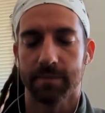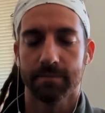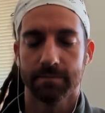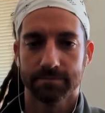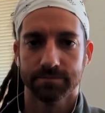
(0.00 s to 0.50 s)

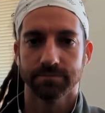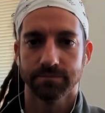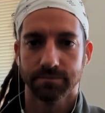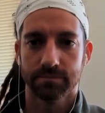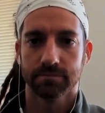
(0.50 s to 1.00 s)
Hope
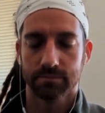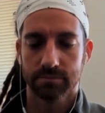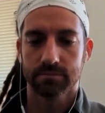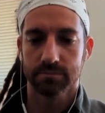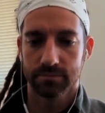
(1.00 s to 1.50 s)
as
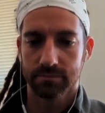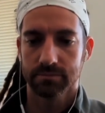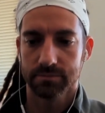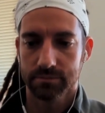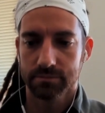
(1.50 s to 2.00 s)

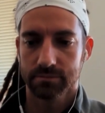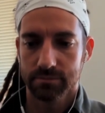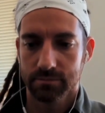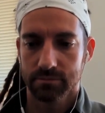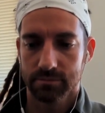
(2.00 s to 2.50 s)

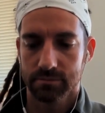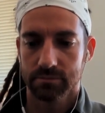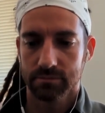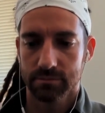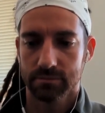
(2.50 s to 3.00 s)
an
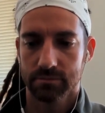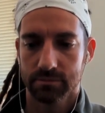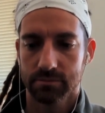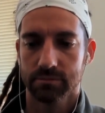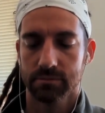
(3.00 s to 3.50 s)

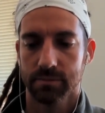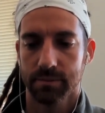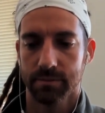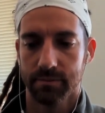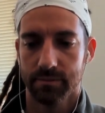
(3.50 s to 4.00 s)
action, as
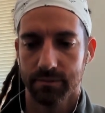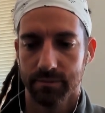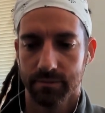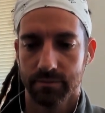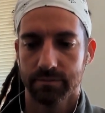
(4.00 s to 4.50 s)
a verb,